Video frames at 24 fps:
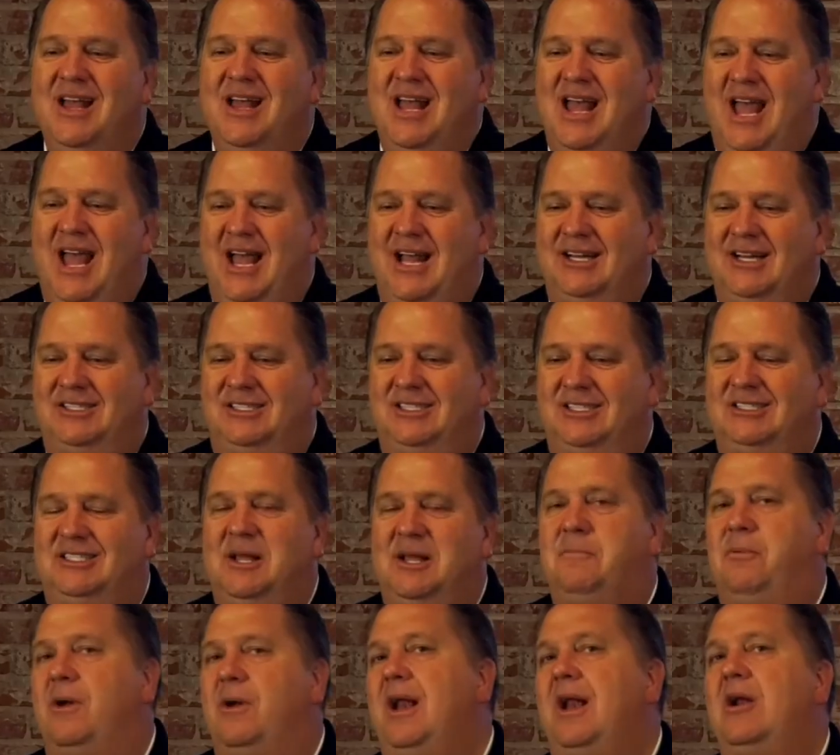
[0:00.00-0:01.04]
and she
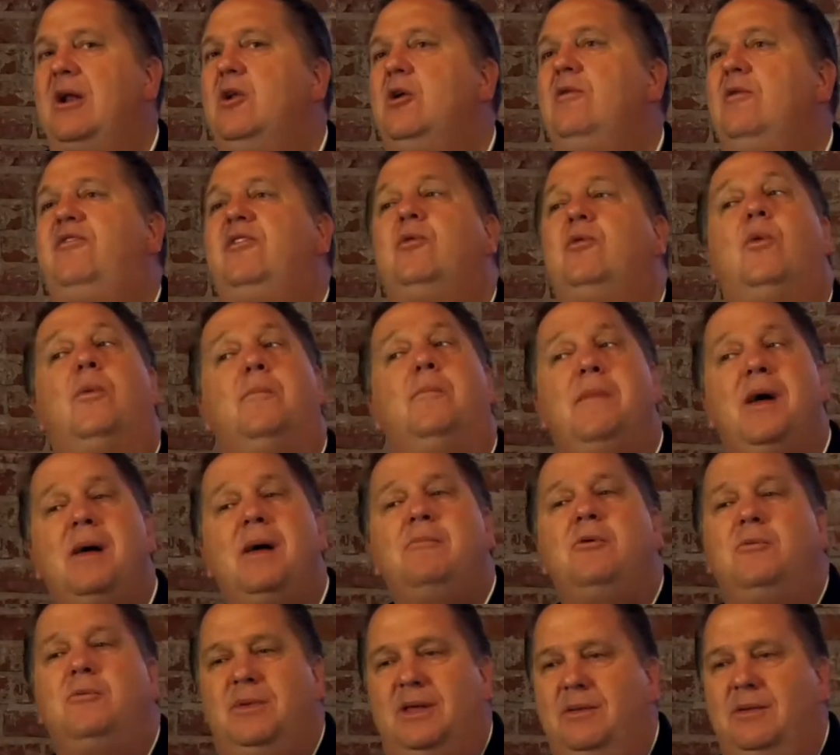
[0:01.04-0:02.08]
said, Brent, I don't know if you
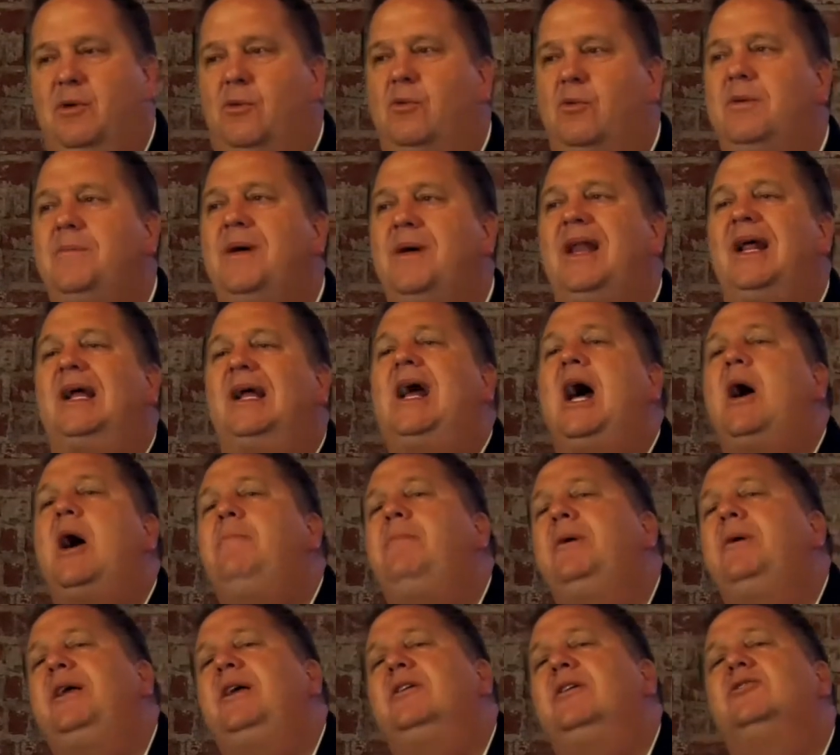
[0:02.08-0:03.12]
remember me, but we met a
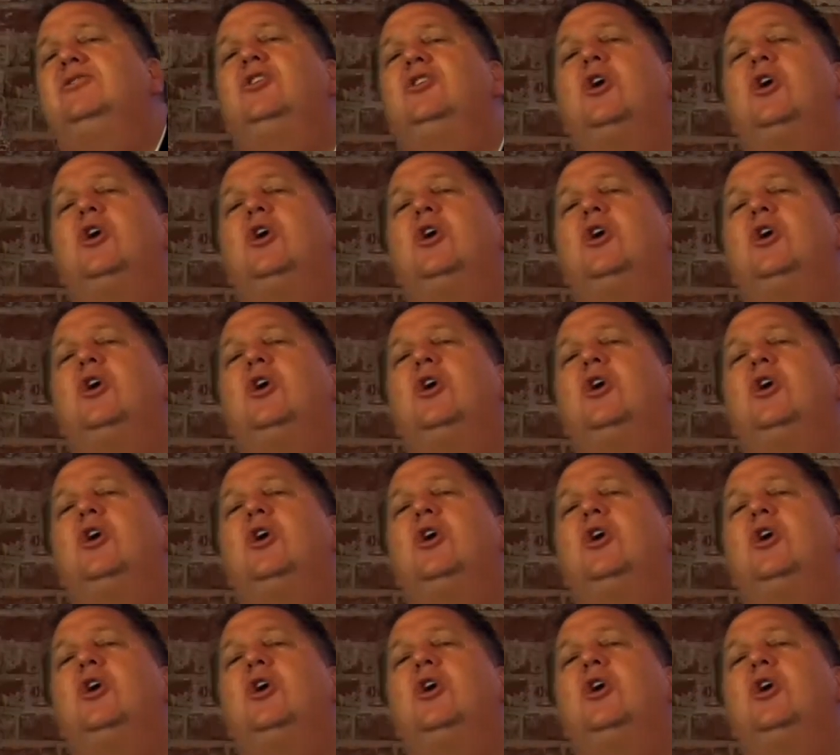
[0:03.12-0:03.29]
couple years